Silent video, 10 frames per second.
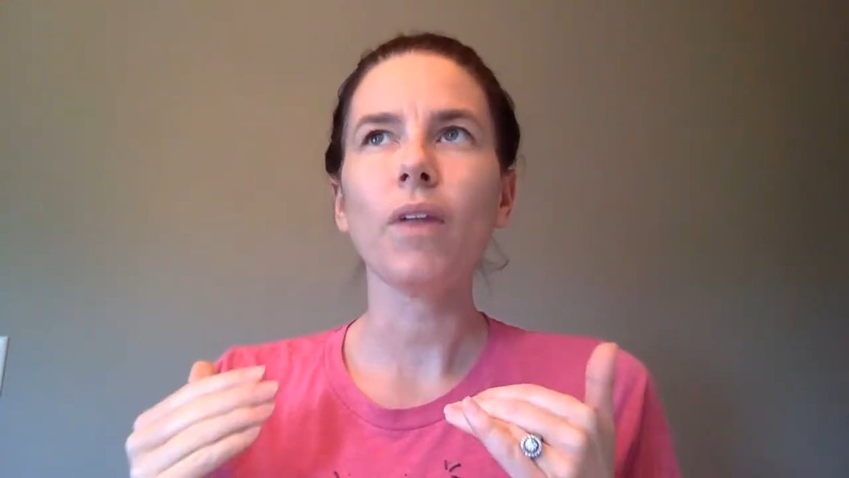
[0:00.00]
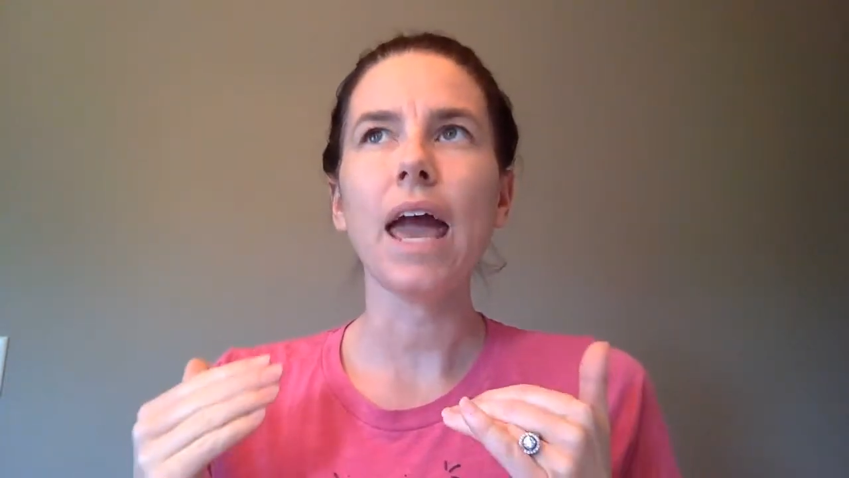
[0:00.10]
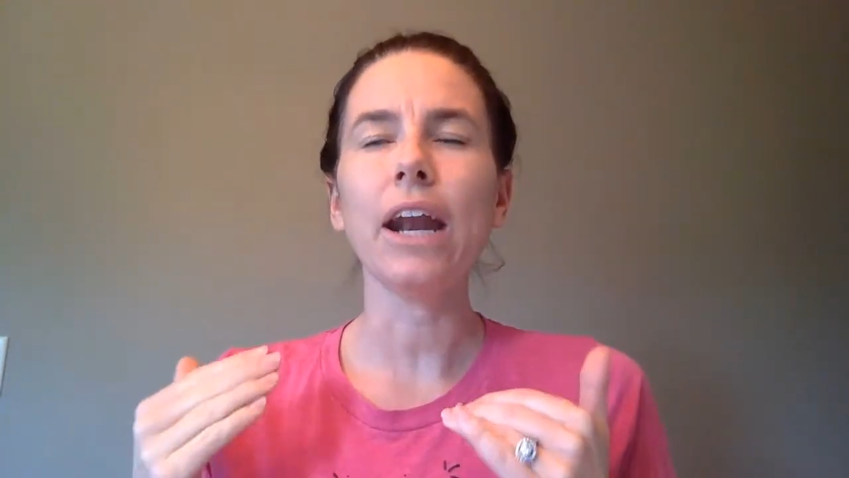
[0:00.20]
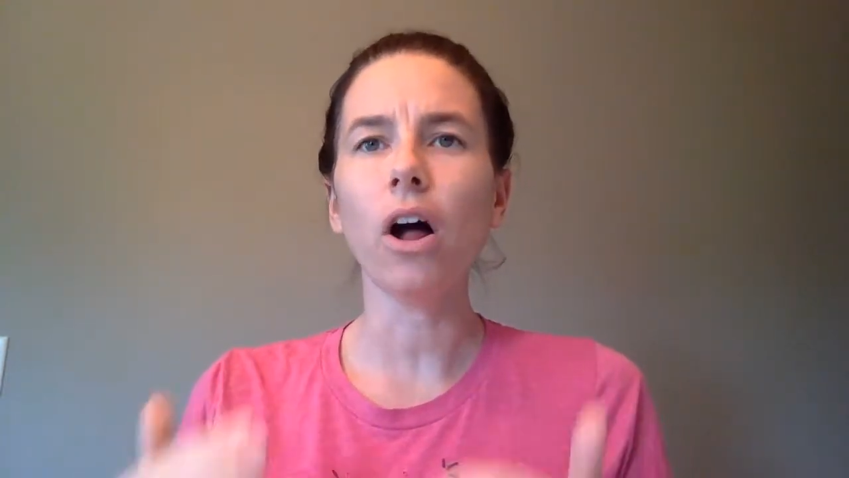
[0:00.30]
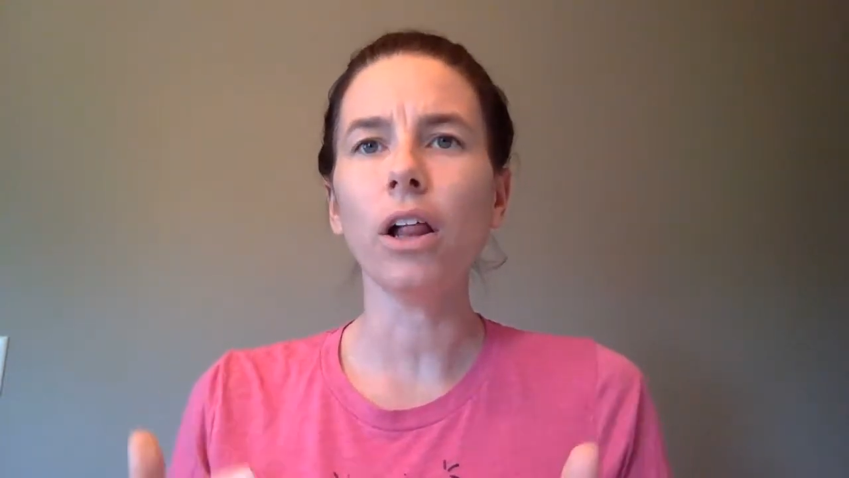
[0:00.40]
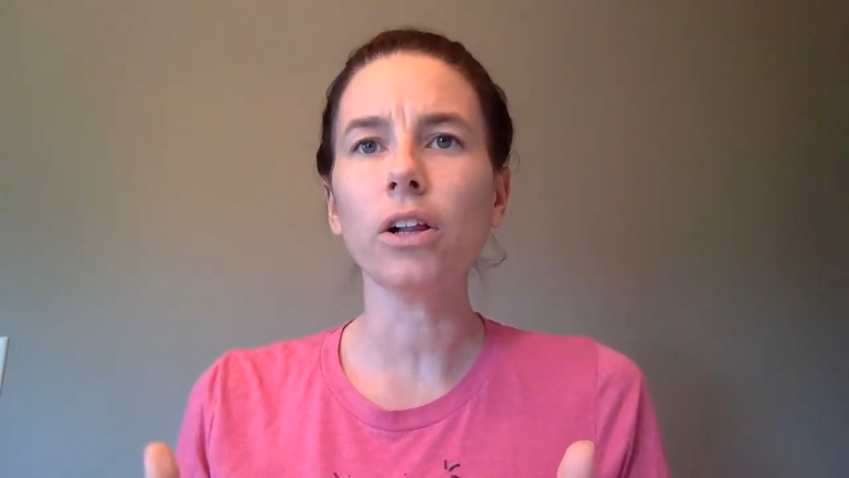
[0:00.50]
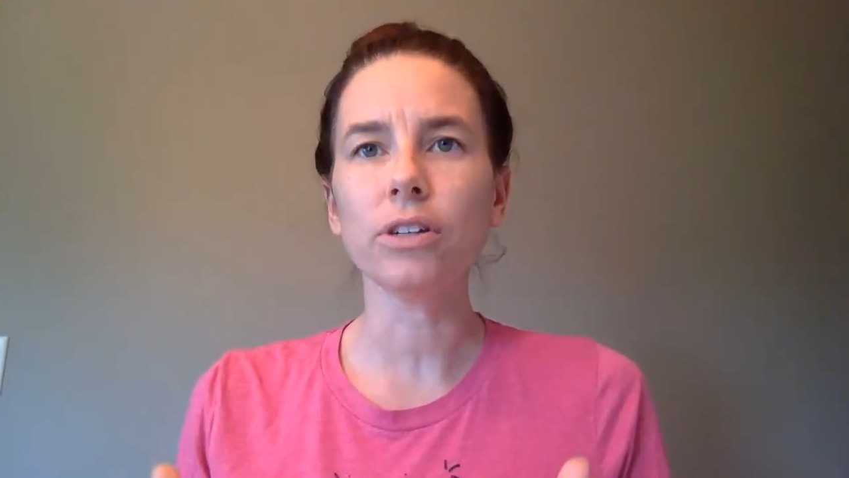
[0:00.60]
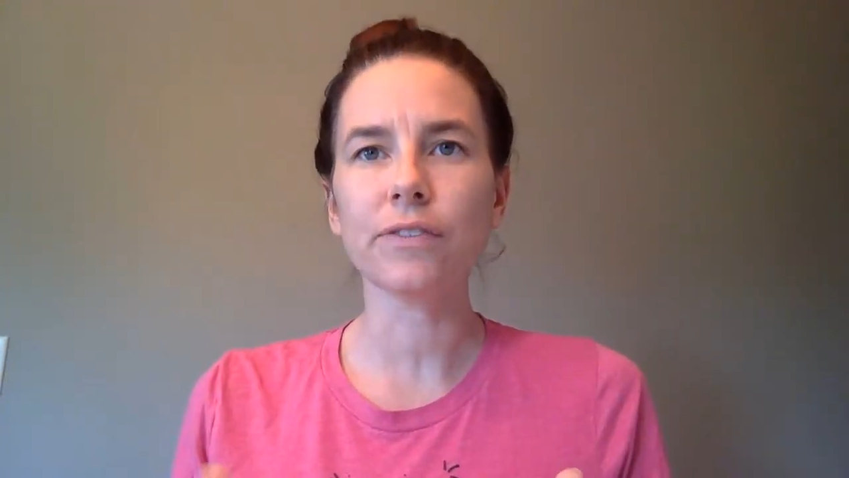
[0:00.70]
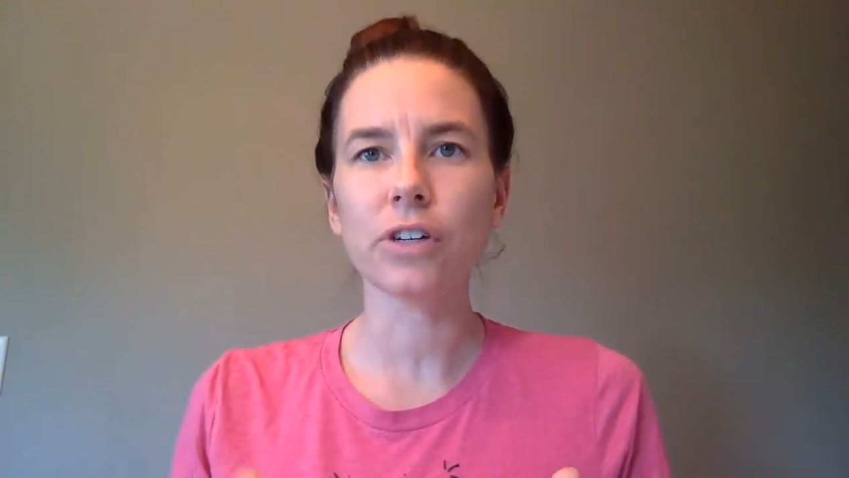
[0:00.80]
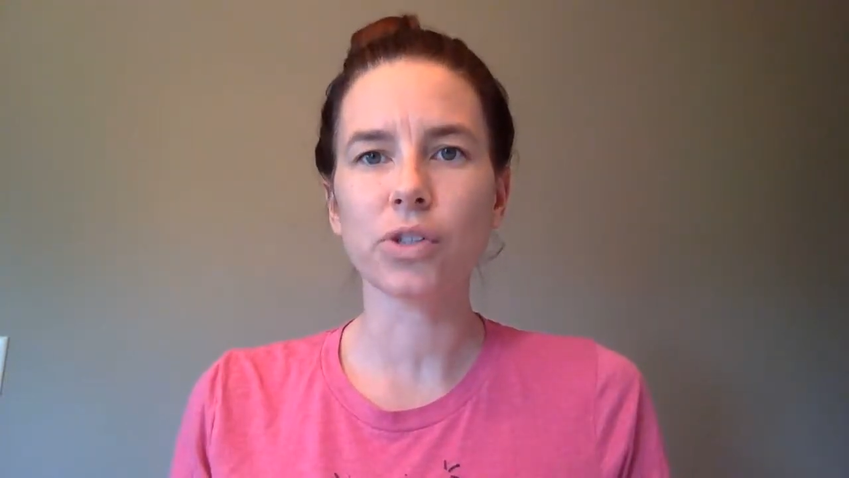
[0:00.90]
at an
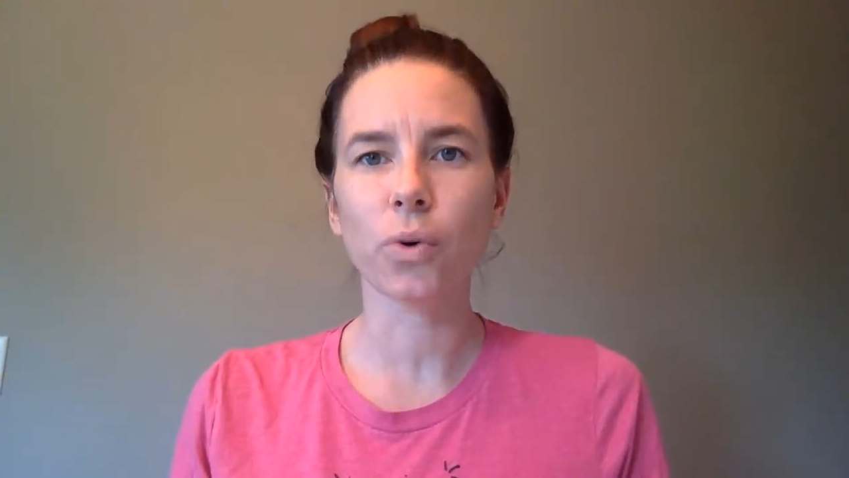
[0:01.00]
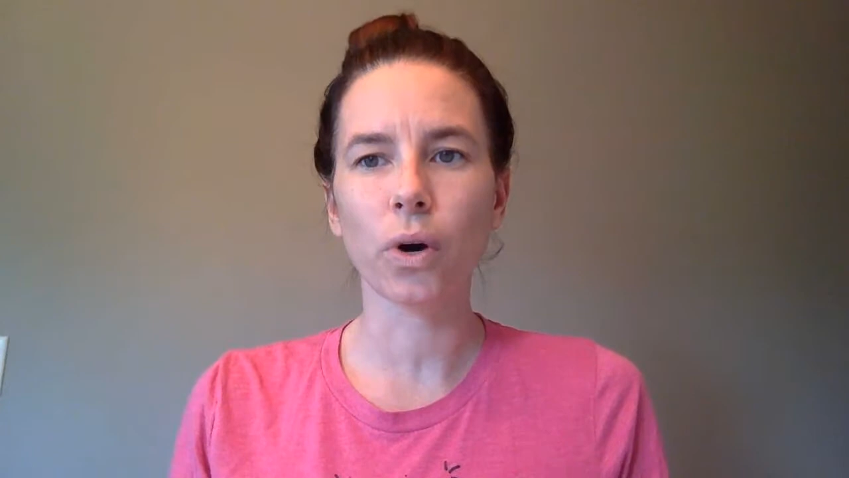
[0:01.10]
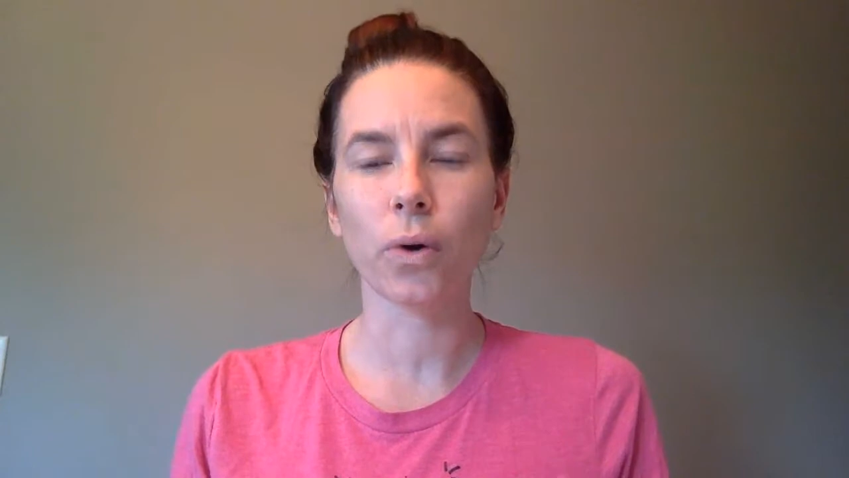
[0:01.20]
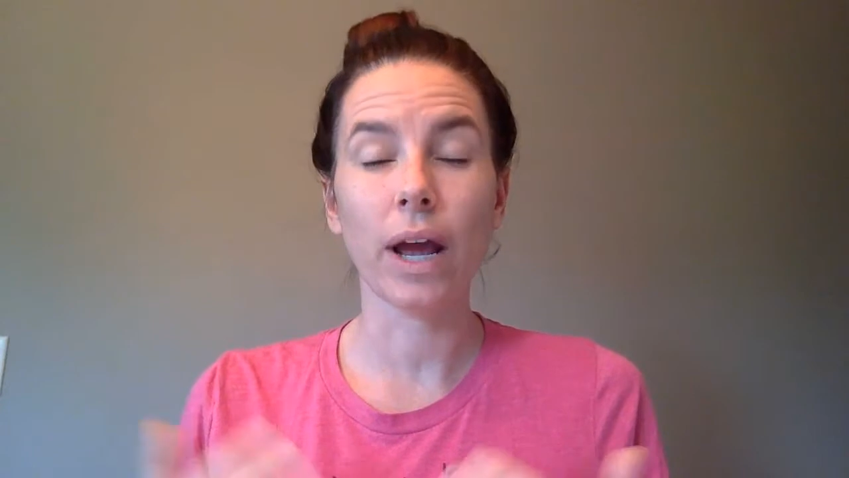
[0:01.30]
all-inclusive resort or